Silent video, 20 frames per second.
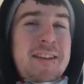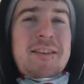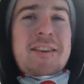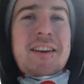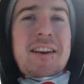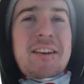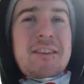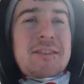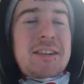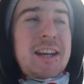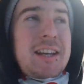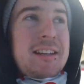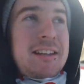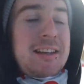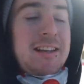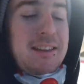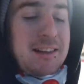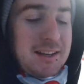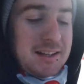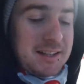think I'm gonna go take
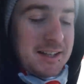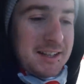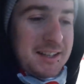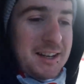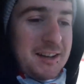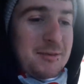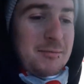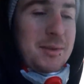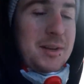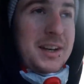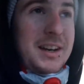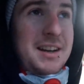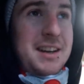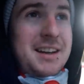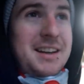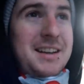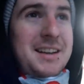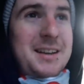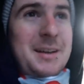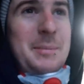the E36 home
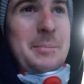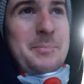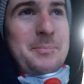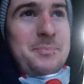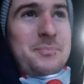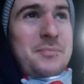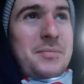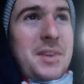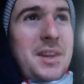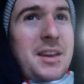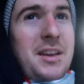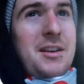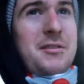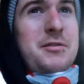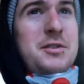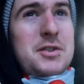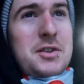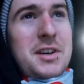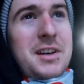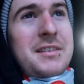and go
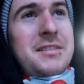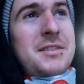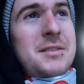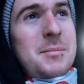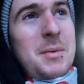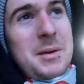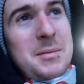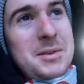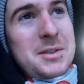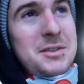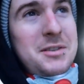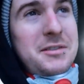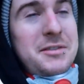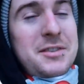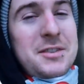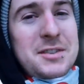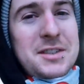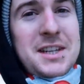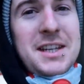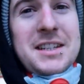for a drive and maybe do a
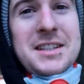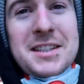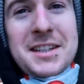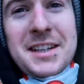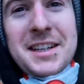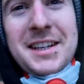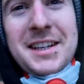few skids.